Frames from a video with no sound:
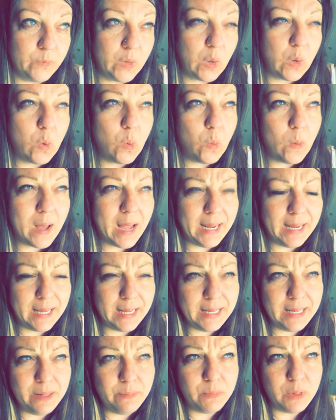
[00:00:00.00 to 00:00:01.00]

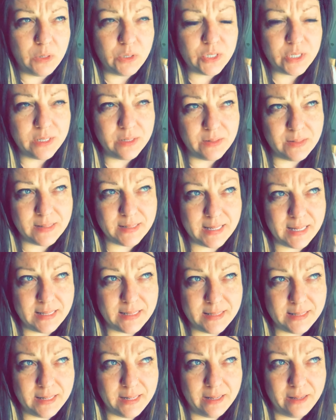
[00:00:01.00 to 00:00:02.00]
quiet, emotional,
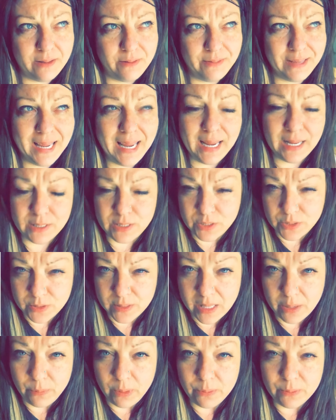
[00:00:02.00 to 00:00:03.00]
sensitive Cancer
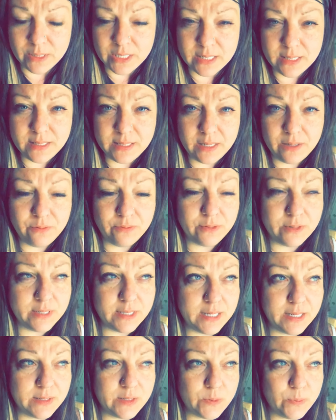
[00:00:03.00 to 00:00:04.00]
that we were just in for
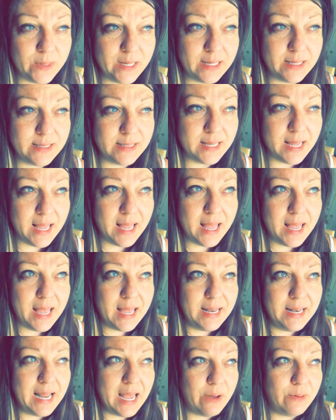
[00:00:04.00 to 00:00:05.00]
6 weeks.
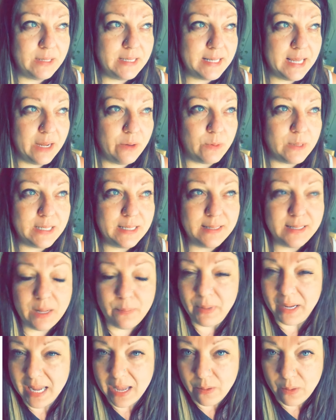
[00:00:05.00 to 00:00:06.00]
Now it's like we're
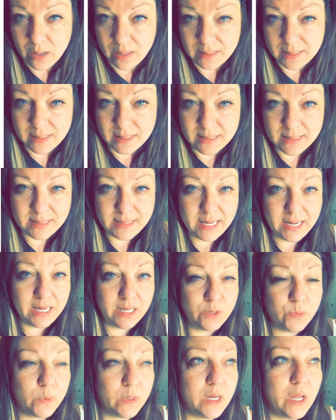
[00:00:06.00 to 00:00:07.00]
stepping out onto the
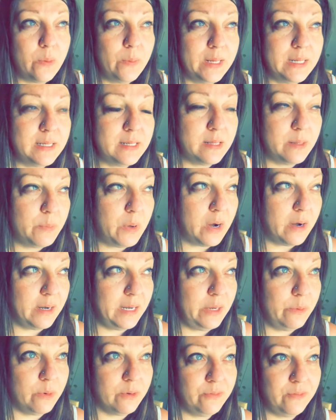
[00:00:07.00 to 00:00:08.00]
stage, we're going to the
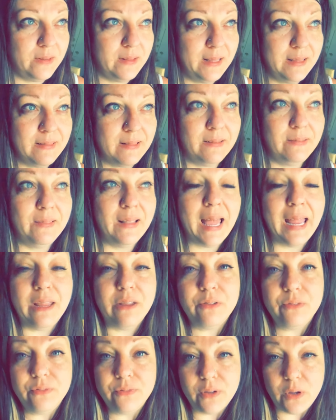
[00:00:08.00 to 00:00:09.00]
party, we're feeling the
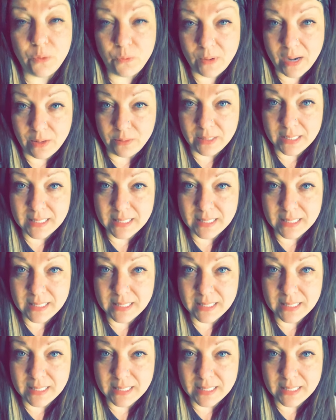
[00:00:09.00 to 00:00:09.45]
life around